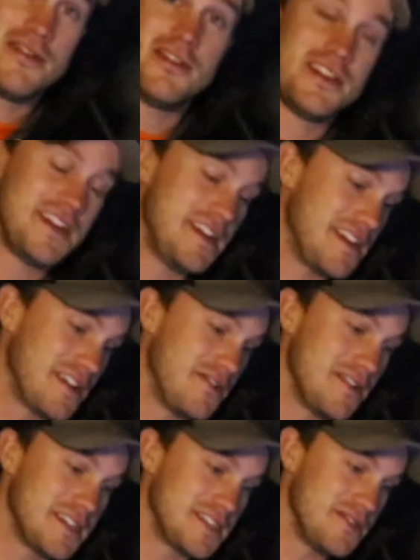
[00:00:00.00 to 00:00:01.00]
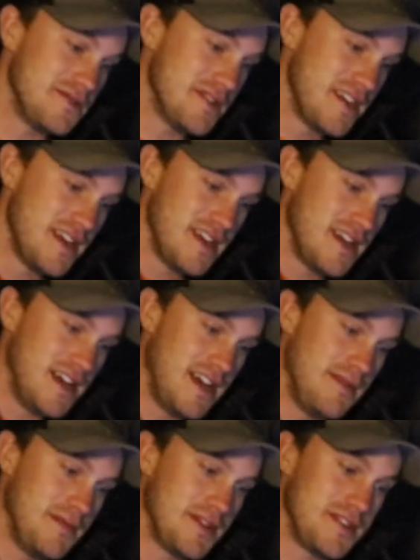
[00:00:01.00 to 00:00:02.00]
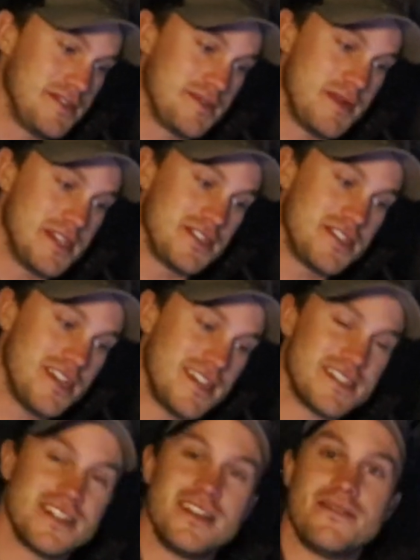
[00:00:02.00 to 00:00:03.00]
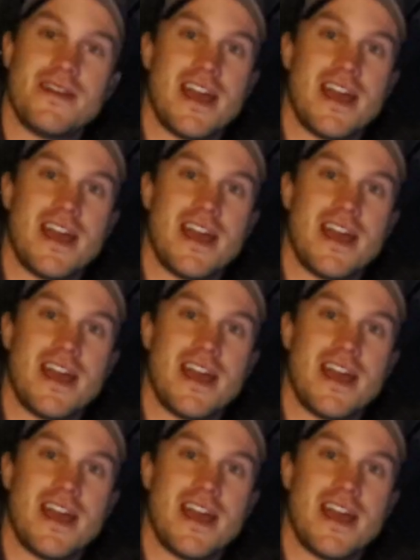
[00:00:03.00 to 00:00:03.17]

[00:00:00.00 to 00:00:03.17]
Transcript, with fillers: I really need to get going soon. Um, but there's been just enough